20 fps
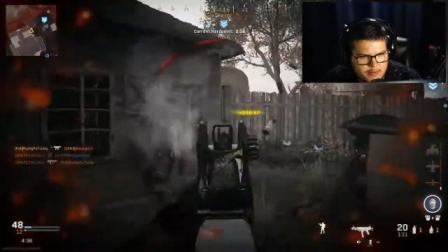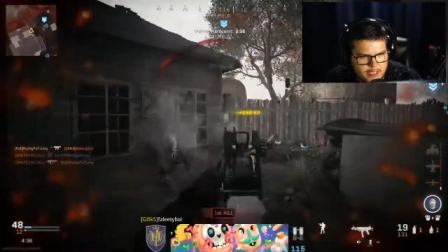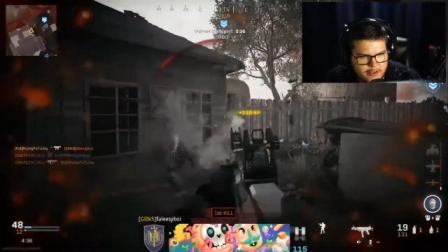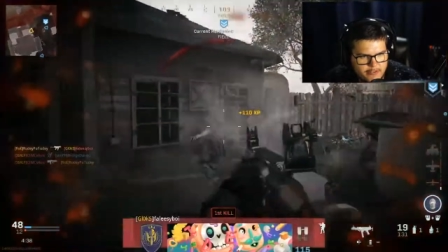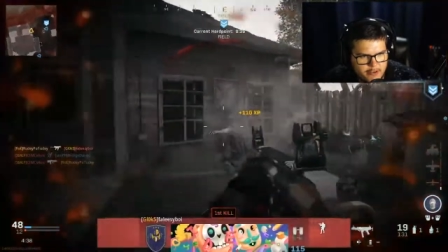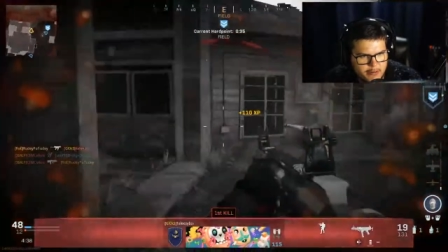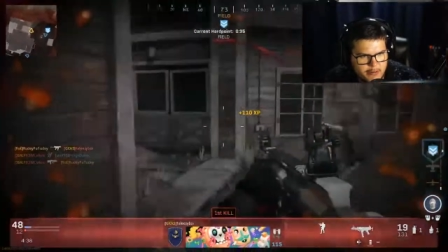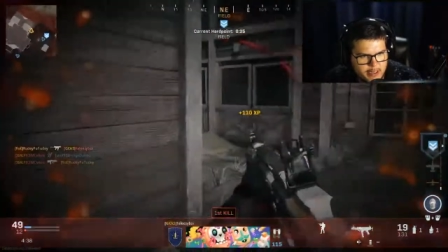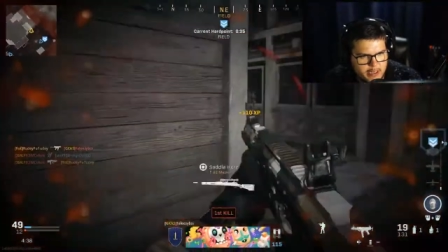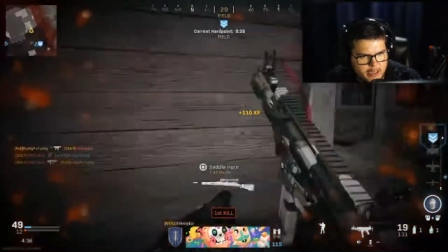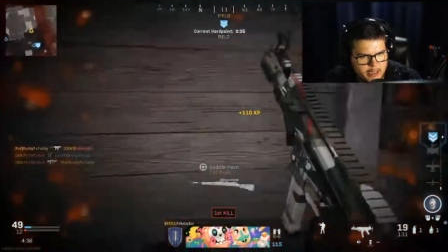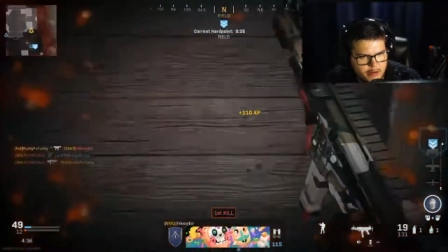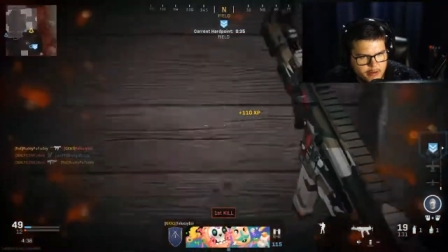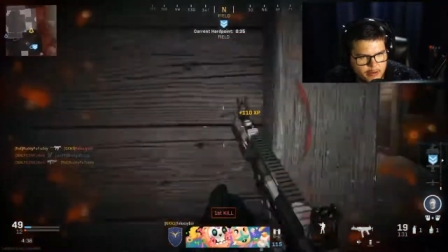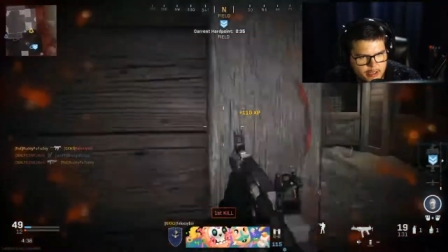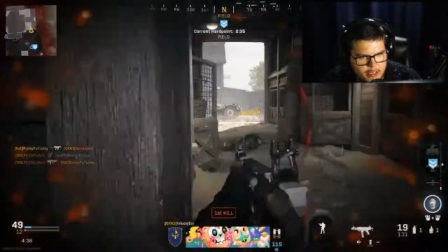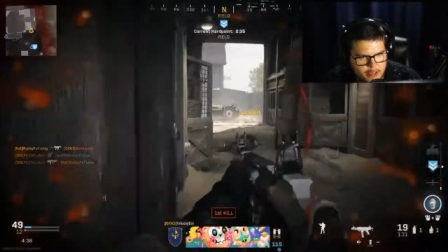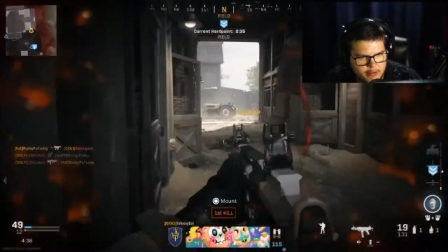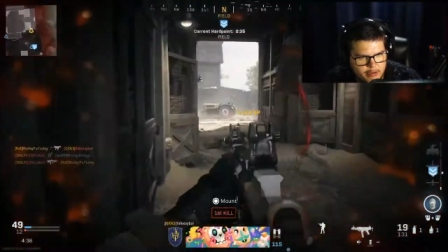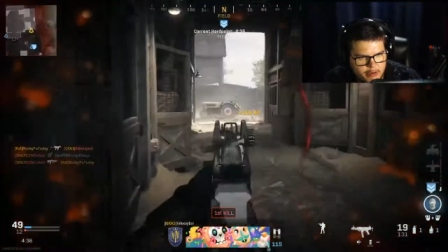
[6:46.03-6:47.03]
even I'm not like
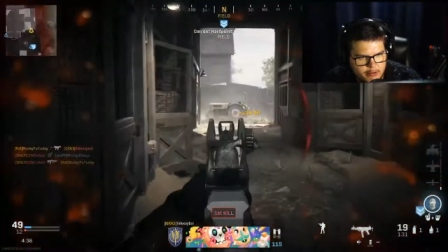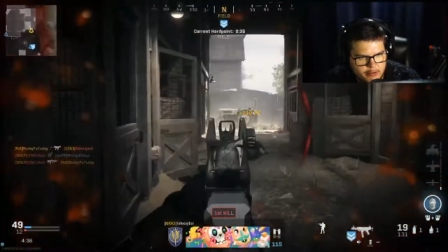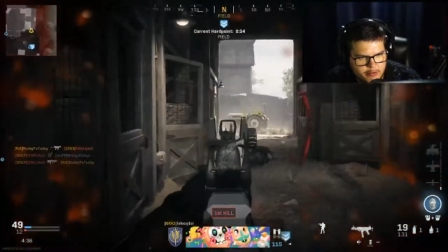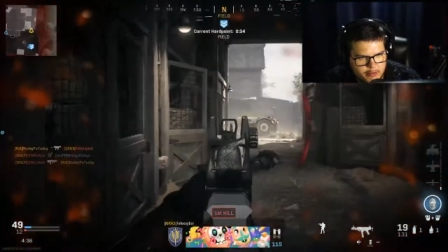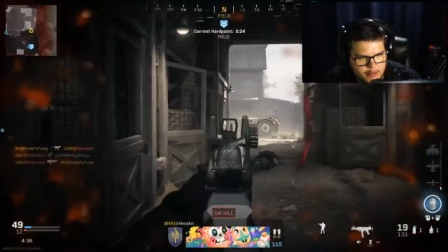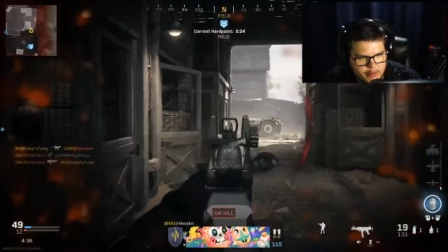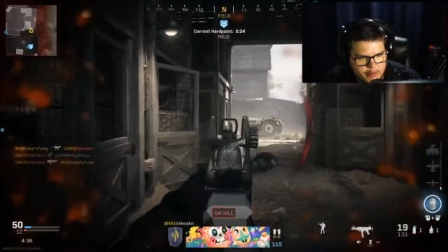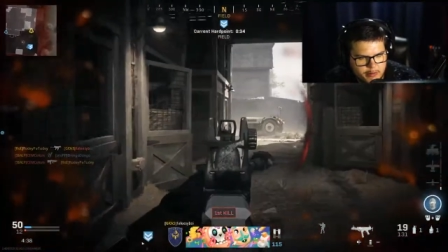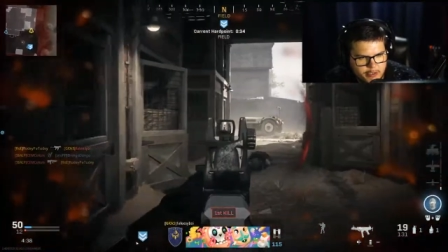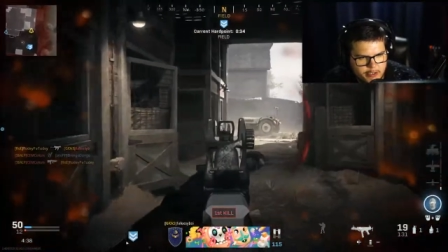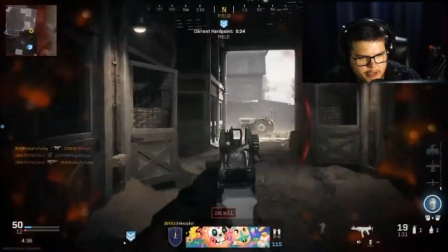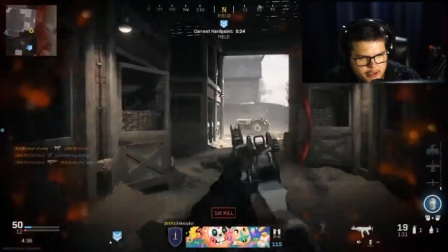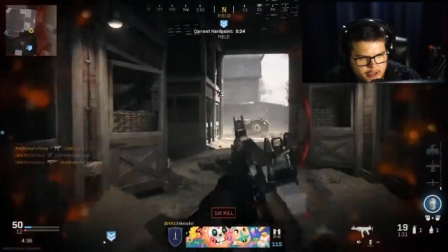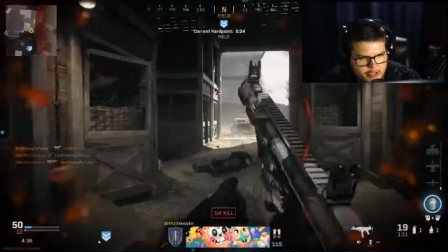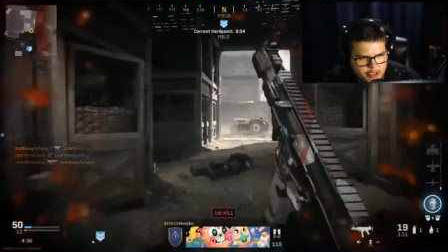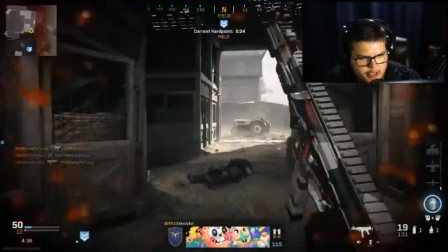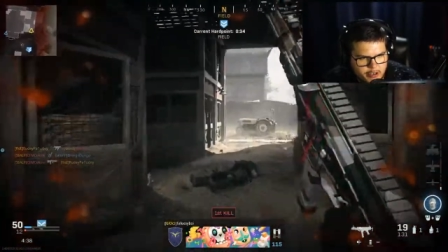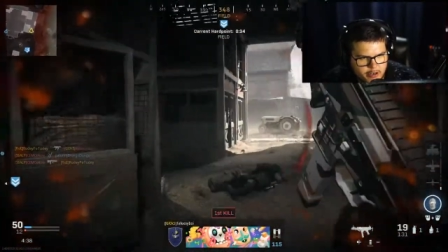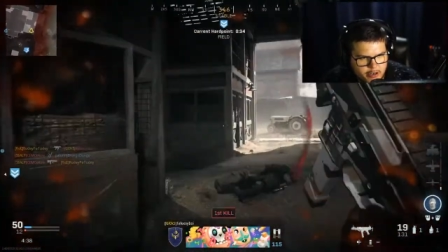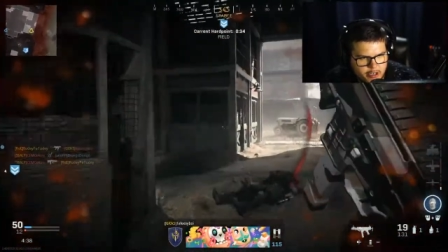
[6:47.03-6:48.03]
running around with it, but when you're
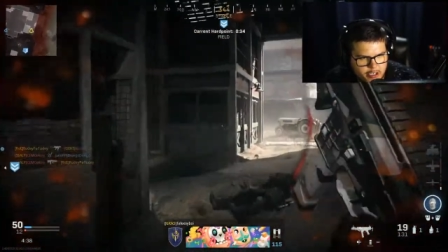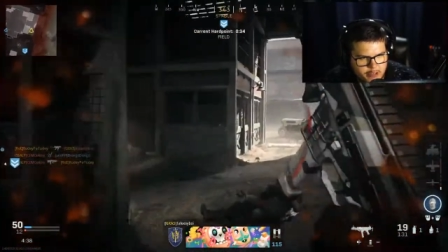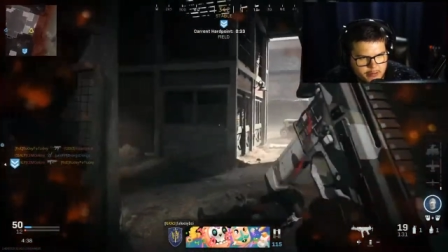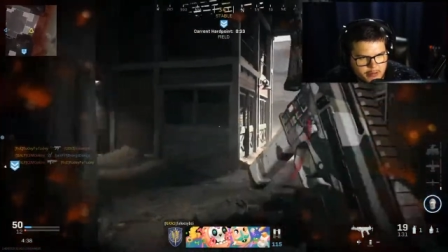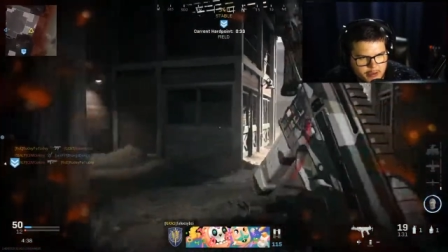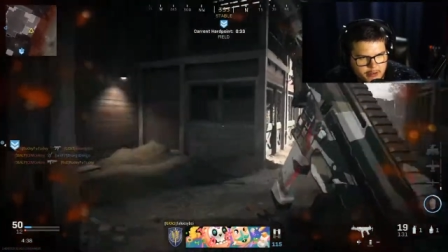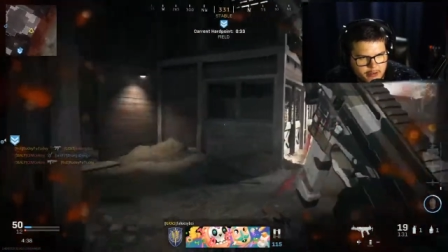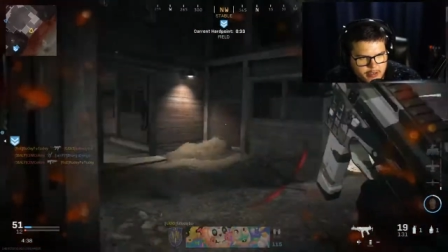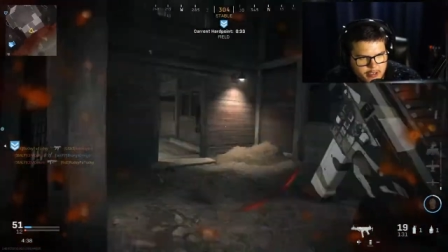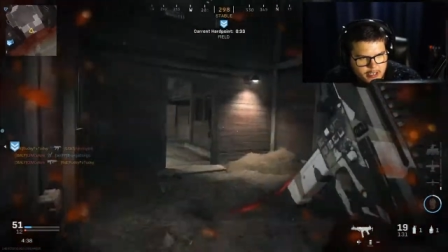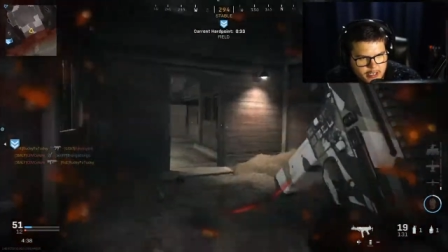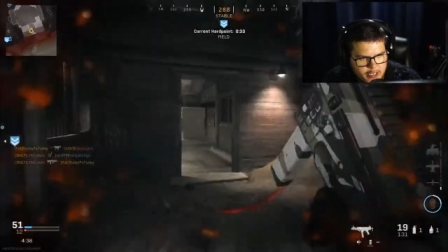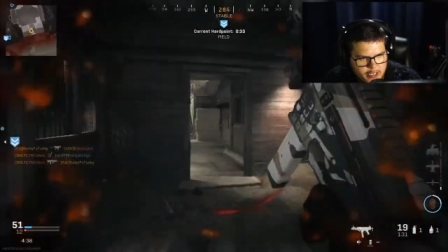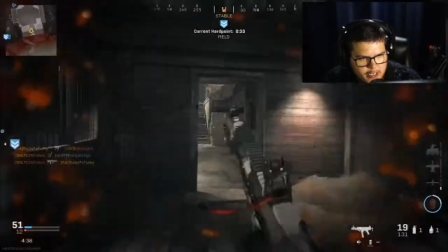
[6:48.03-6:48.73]
using a crossbow,